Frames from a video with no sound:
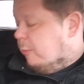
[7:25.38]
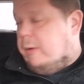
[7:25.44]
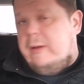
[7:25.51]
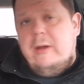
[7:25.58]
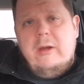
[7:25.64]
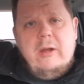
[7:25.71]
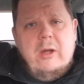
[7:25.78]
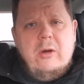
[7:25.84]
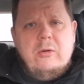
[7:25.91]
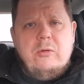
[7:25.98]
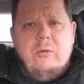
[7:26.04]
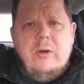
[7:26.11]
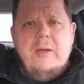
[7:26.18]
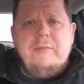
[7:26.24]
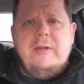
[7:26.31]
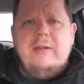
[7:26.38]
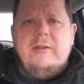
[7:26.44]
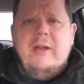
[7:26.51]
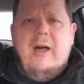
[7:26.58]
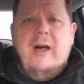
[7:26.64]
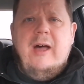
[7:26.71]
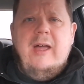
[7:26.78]
Well, there you go, Craving
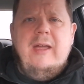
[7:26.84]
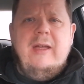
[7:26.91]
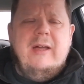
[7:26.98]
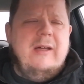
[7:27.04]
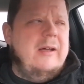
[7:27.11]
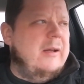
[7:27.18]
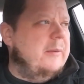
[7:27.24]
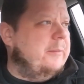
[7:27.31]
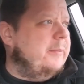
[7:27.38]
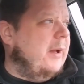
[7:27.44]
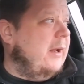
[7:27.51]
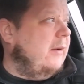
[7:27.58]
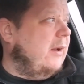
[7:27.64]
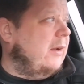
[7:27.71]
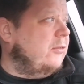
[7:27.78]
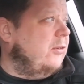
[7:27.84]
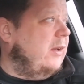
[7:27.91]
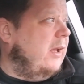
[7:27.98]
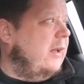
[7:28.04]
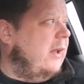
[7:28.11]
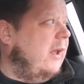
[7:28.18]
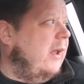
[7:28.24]
Thai. I did
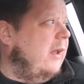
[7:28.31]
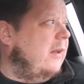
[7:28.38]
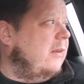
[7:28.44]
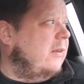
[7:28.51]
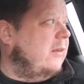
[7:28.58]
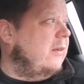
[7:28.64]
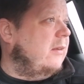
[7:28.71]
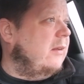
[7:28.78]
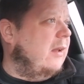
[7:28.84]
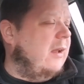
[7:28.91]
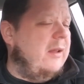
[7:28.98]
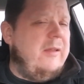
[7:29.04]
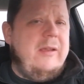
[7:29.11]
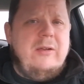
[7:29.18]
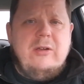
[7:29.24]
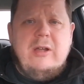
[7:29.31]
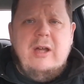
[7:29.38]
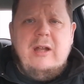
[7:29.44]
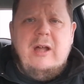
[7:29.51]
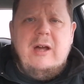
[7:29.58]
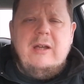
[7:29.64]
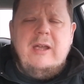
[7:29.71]
actually get I think
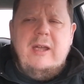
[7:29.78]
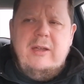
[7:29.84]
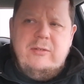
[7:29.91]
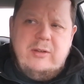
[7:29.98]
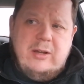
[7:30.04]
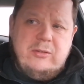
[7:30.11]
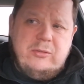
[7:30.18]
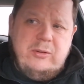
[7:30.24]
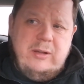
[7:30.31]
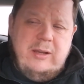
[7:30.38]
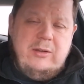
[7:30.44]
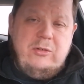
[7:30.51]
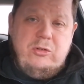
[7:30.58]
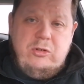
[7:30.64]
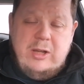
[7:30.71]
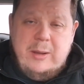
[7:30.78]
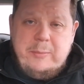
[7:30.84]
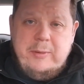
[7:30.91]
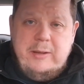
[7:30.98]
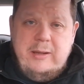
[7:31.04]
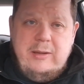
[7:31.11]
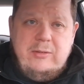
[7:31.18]
karaage is actually a
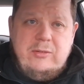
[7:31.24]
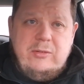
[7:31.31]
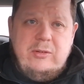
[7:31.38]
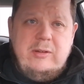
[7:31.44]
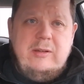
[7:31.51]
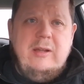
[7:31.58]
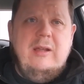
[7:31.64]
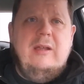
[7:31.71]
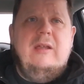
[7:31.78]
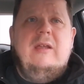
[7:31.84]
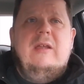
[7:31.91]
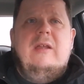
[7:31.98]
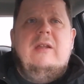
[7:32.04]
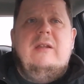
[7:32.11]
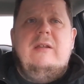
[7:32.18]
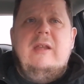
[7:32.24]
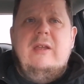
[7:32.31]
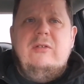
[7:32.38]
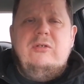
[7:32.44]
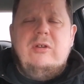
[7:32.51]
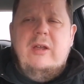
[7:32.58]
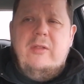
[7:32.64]
Japanese
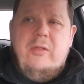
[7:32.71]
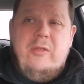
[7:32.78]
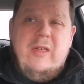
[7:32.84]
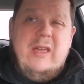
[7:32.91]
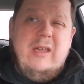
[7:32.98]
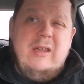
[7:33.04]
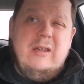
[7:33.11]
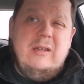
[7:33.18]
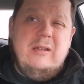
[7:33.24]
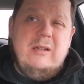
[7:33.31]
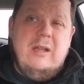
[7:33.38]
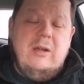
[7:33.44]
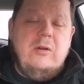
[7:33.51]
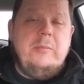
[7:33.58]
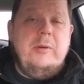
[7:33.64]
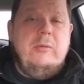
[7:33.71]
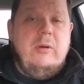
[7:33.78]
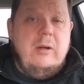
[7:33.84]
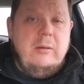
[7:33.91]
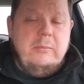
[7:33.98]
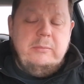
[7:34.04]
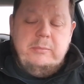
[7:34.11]
dish, I think. I could be
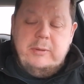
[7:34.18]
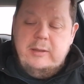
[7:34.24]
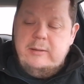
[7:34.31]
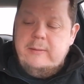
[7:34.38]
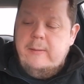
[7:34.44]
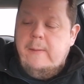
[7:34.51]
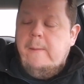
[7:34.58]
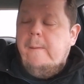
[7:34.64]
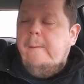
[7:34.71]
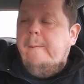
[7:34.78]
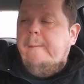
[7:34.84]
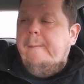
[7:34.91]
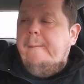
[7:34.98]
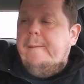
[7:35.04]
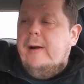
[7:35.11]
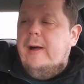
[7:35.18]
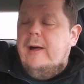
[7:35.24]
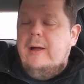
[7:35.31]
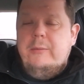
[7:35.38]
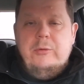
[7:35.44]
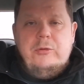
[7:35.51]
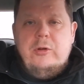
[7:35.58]
wrong, but
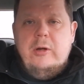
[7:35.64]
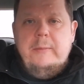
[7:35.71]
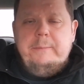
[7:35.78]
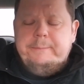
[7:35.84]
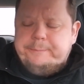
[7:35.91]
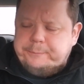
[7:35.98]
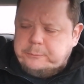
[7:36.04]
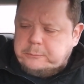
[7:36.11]
it was good.